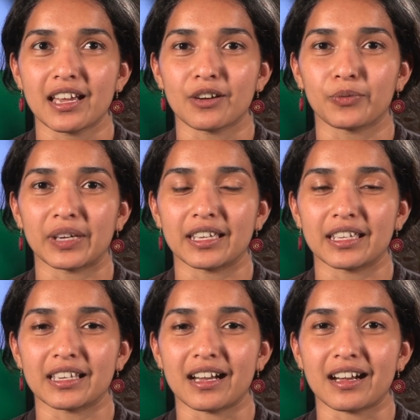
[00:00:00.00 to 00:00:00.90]

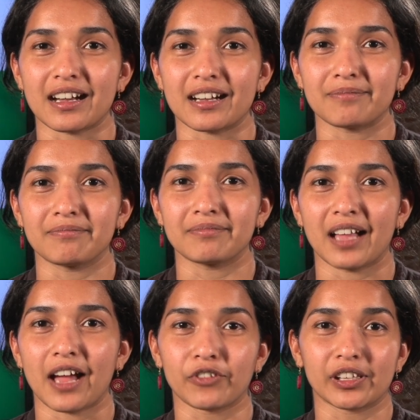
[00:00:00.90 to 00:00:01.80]
We
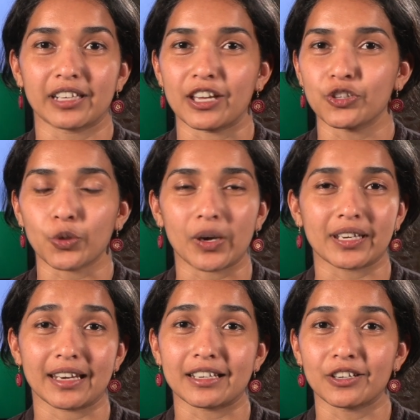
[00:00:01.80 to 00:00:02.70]
have really enjoyed
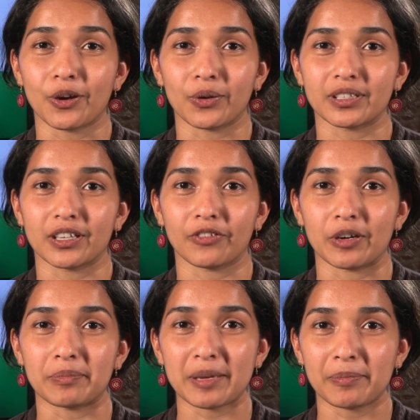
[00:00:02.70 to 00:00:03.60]
getting to know
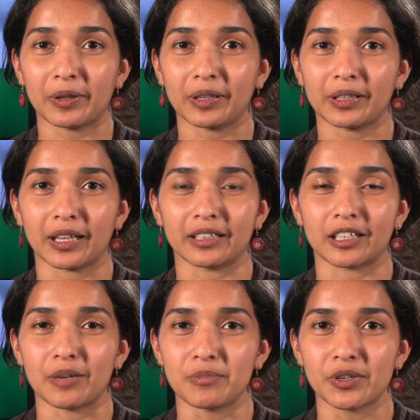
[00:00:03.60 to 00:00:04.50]
different people and the
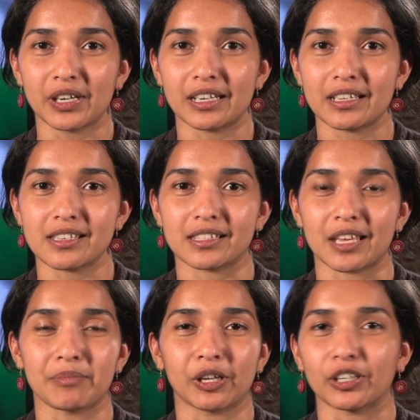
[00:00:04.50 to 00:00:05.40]
communities
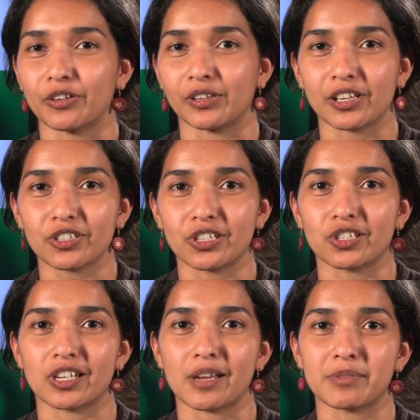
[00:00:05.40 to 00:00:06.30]
and building
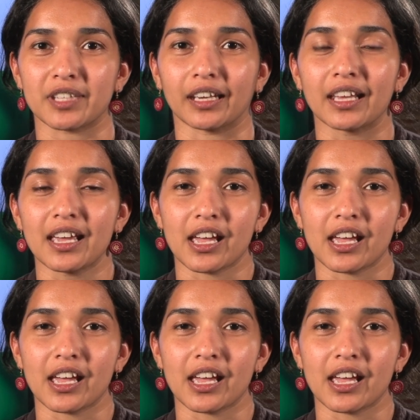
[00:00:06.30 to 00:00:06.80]
relationships and